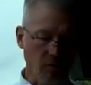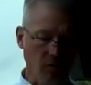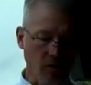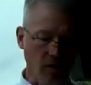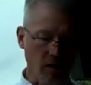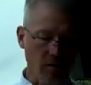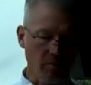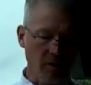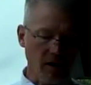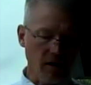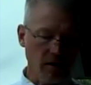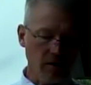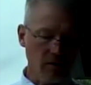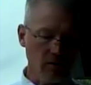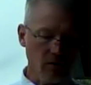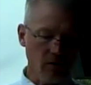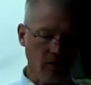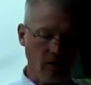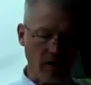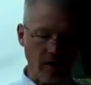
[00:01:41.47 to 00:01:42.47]
will come out of
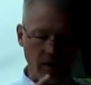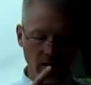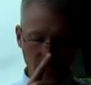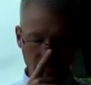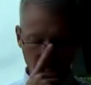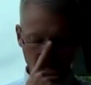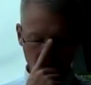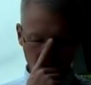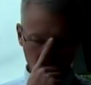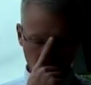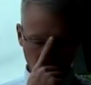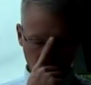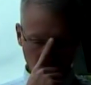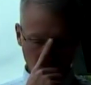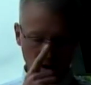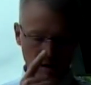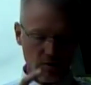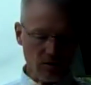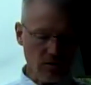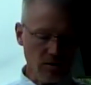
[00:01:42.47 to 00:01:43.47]
the ground
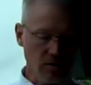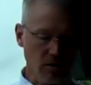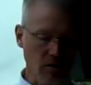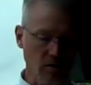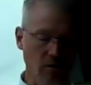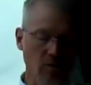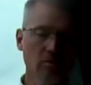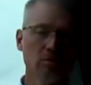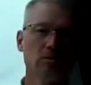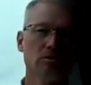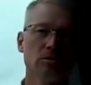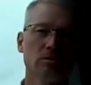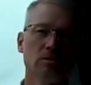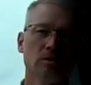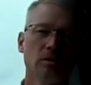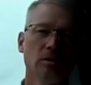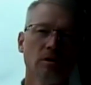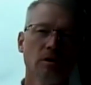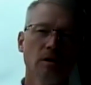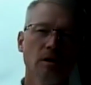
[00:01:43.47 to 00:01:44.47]
as adults,
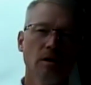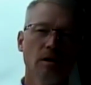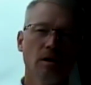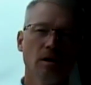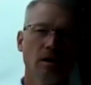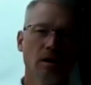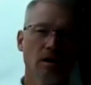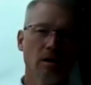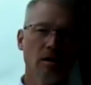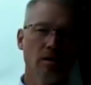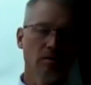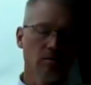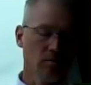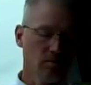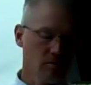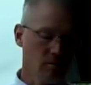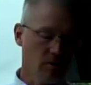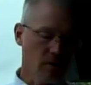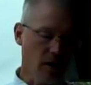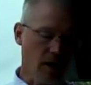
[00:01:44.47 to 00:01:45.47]

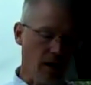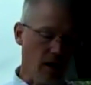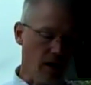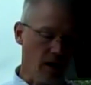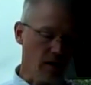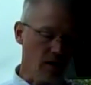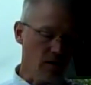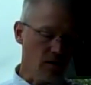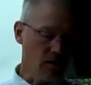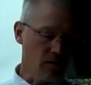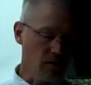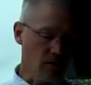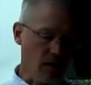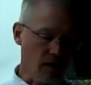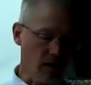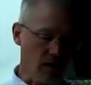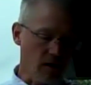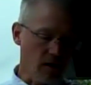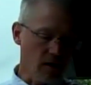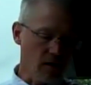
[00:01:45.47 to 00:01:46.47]
and
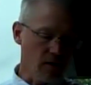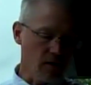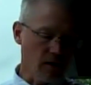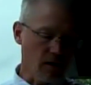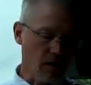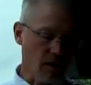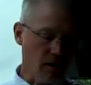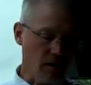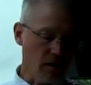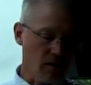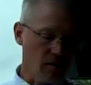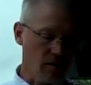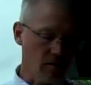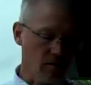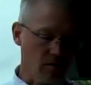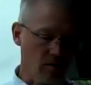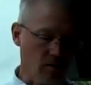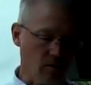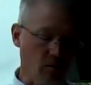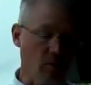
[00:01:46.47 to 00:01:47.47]
they
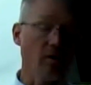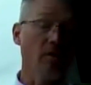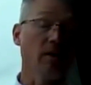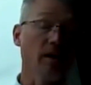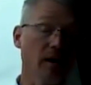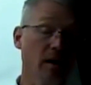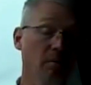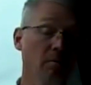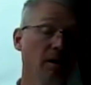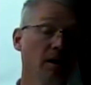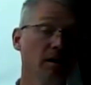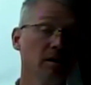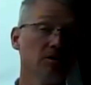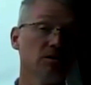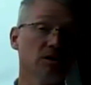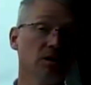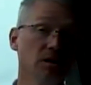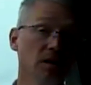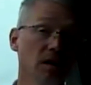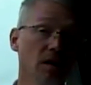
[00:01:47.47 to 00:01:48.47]
come out
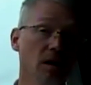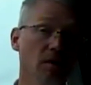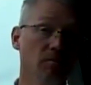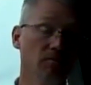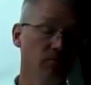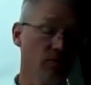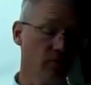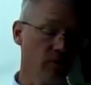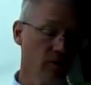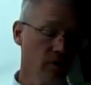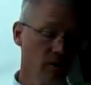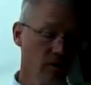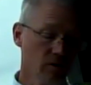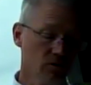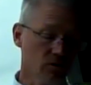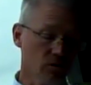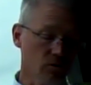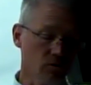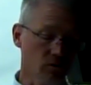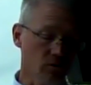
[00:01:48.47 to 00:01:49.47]
as a nymph.
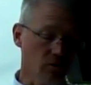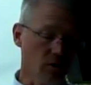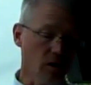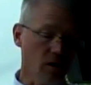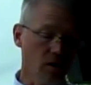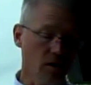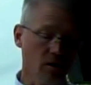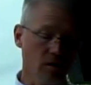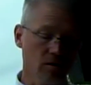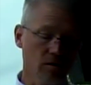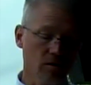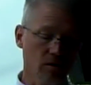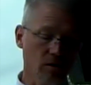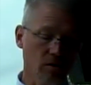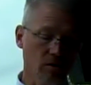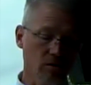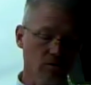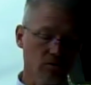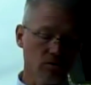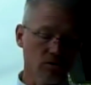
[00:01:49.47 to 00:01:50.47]
So they're not
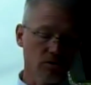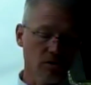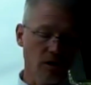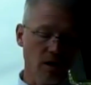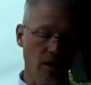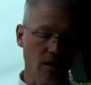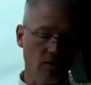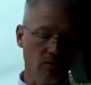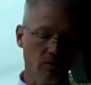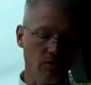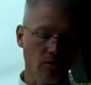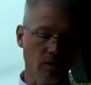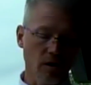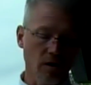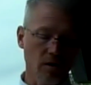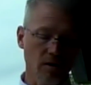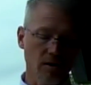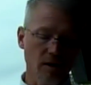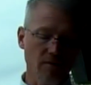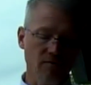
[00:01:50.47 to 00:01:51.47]
adults yet. They're
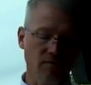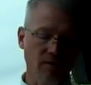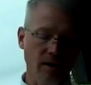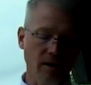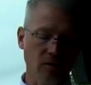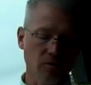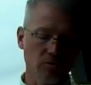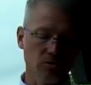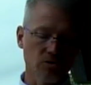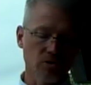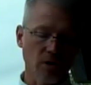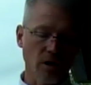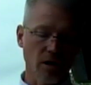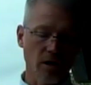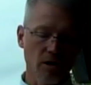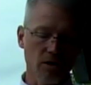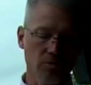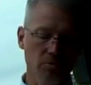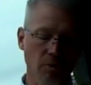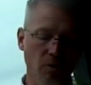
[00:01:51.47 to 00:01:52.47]
not in that final
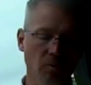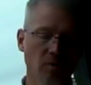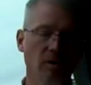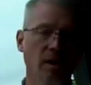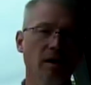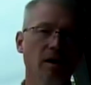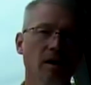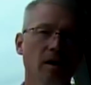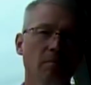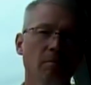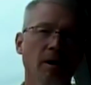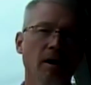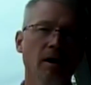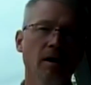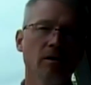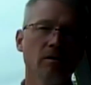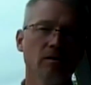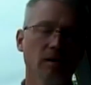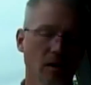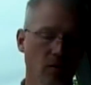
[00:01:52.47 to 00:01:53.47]
stage. But when they come
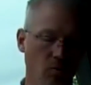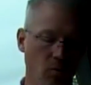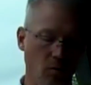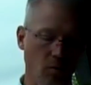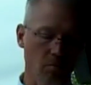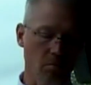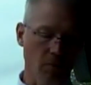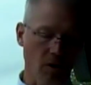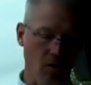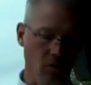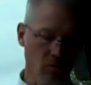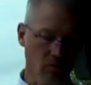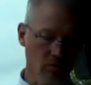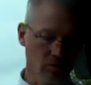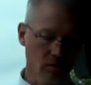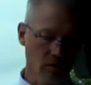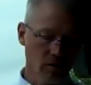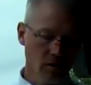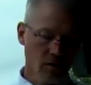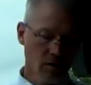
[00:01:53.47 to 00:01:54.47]
out, they will
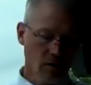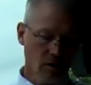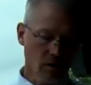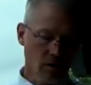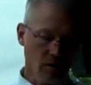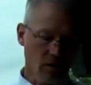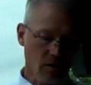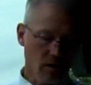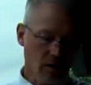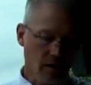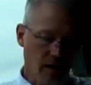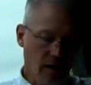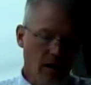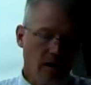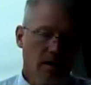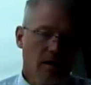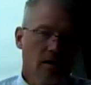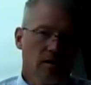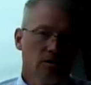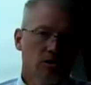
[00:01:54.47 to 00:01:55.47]
molt. They
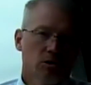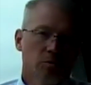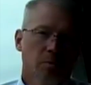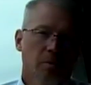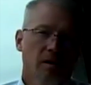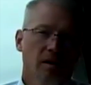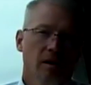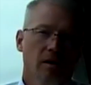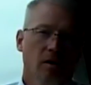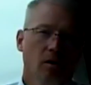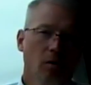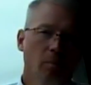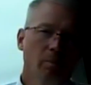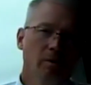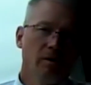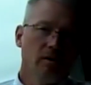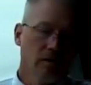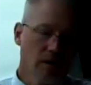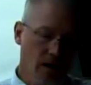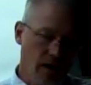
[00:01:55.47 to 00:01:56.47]
kind of split
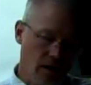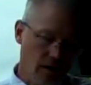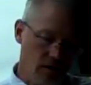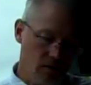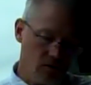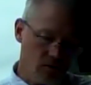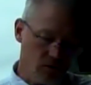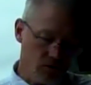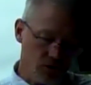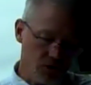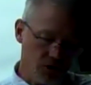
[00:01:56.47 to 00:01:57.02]
open out of their